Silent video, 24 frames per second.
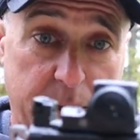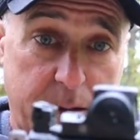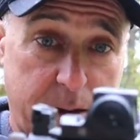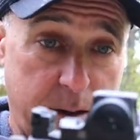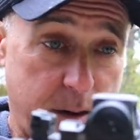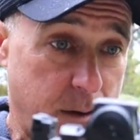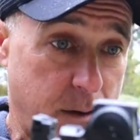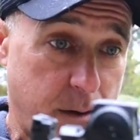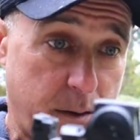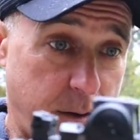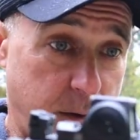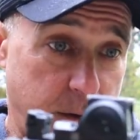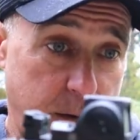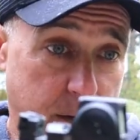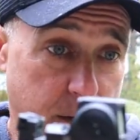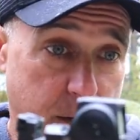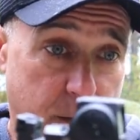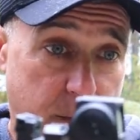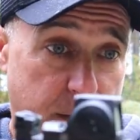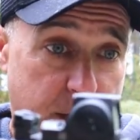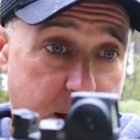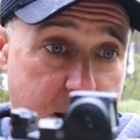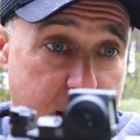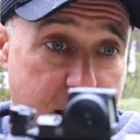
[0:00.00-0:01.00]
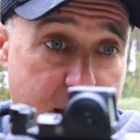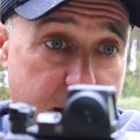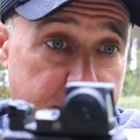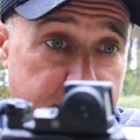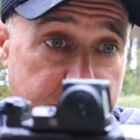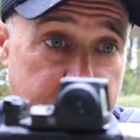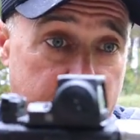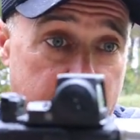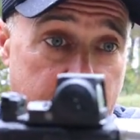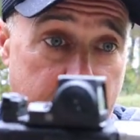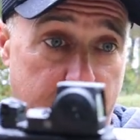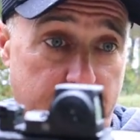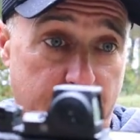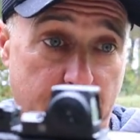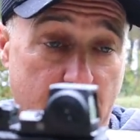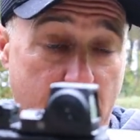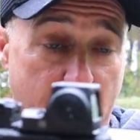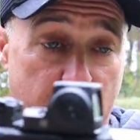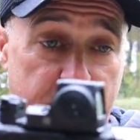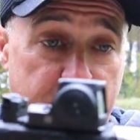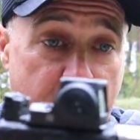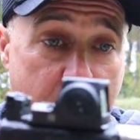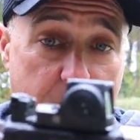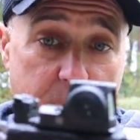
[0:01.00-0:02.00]
Here we have a
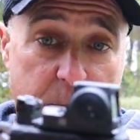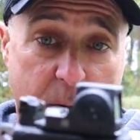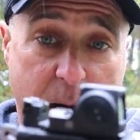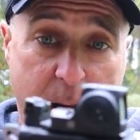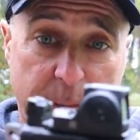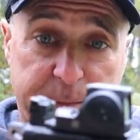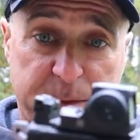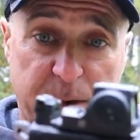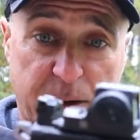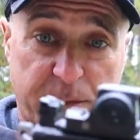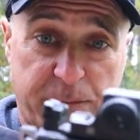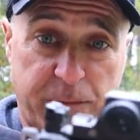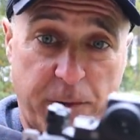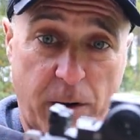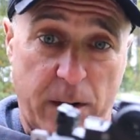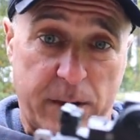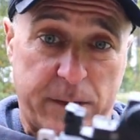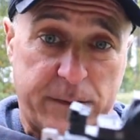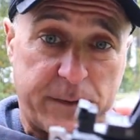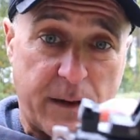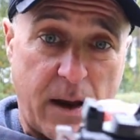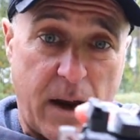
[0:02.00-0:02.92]
fiber optic front